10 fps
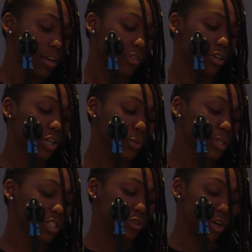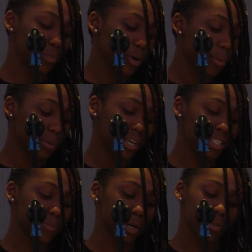The hood was a dirtball
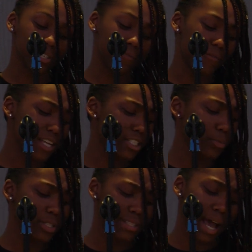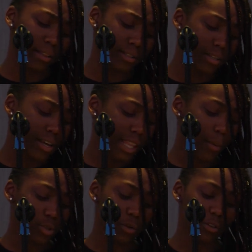place, but it was infested with talent that
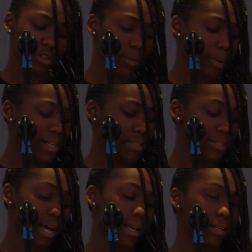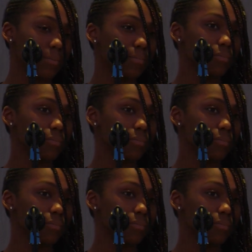was overlooked by society.